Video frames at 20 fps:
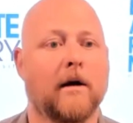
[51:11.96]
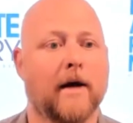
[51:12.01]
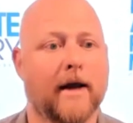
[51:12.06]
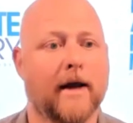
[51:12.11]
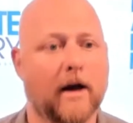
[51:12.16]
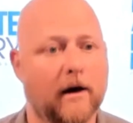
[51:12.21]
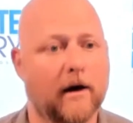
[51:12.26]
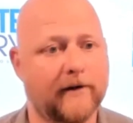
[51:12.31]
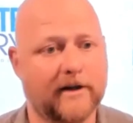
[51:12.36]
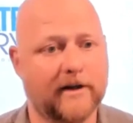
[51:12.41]

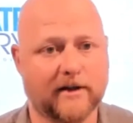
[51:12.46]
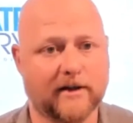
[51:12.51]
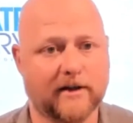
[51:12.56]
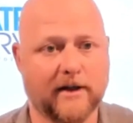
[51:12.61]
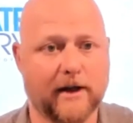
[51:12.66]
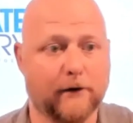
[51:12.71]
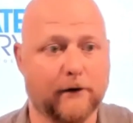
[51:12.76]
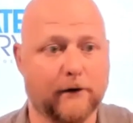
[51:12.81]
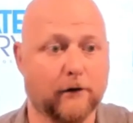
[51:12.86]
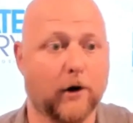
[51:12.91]
And obviously
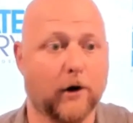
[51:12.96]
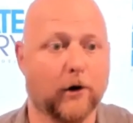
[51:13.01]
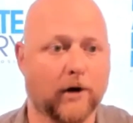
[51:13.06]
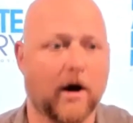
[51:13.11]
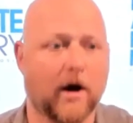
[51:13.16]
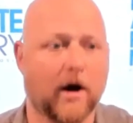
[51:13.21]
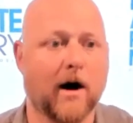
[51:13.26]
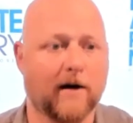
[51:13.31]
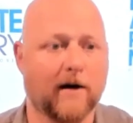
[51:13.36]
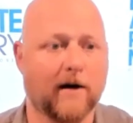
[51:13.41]
they roll
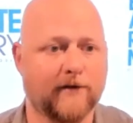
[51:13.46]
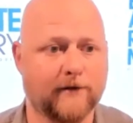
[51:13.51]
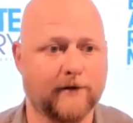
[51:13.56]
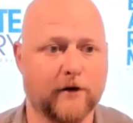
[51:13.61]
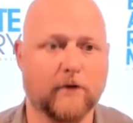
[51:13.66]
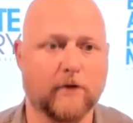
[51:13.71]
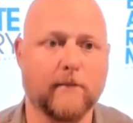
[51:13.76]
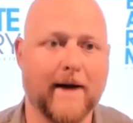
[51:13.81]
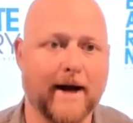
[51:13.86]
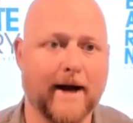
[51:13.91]
off
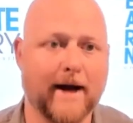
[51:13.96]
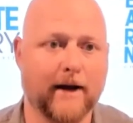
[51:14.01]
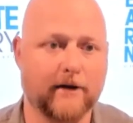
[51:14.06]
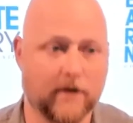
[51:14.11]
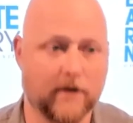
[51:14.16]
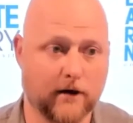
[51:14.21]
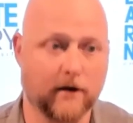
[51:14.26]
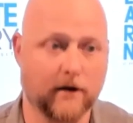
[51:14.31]
if you're managing